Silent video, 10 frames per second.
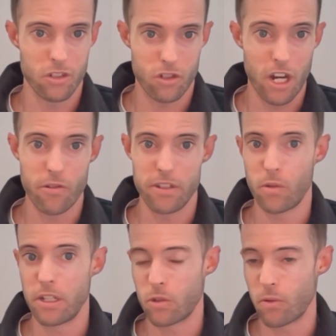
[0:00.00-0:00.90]
January
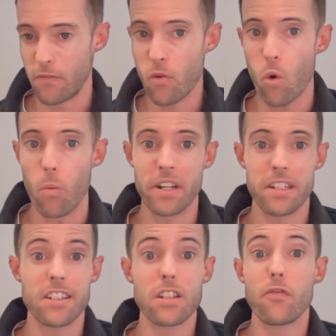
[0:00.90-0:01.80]
2024, but
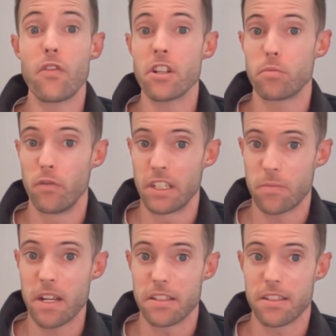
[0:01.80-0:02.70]
it's a fast-moving
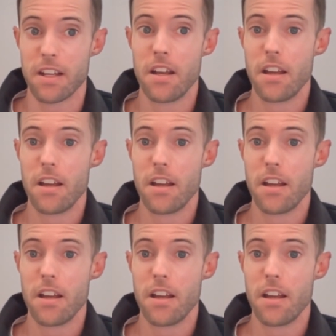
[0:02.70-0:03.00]
space,